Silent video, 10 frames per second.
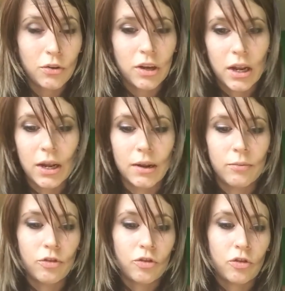Today I am
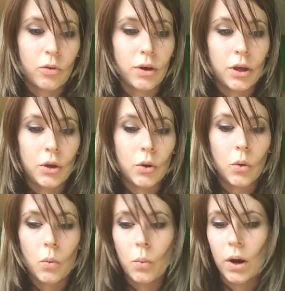just showing
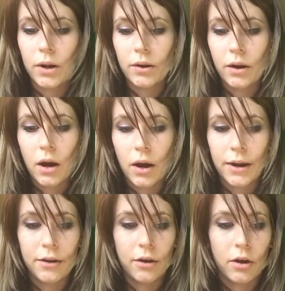you what
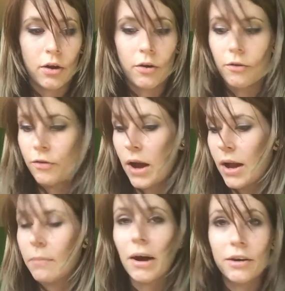kind of
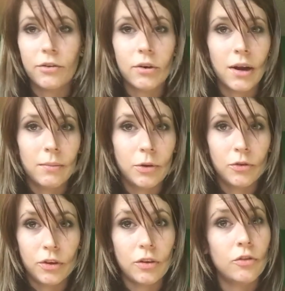atomizer I am
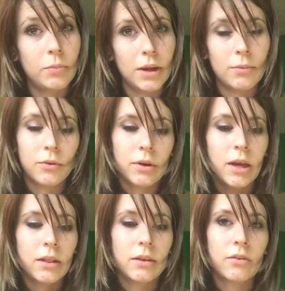using to be able to
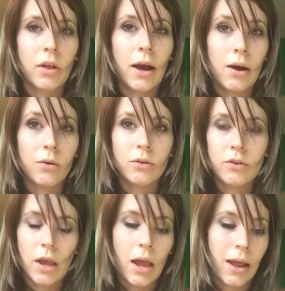get these
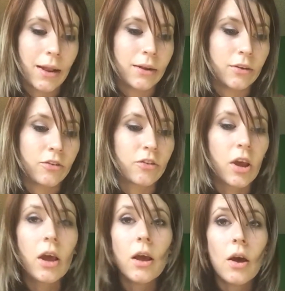clouds and
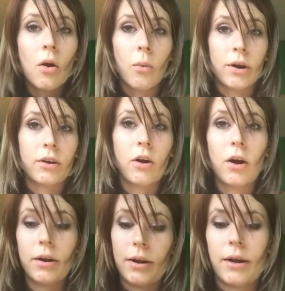what
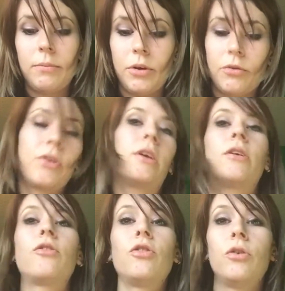cotton I'm
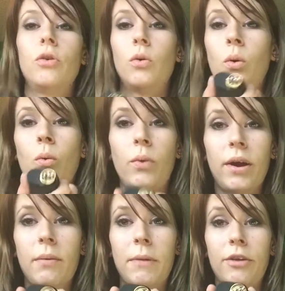using to
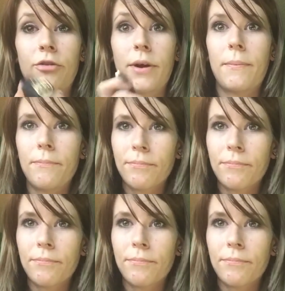wick my drip.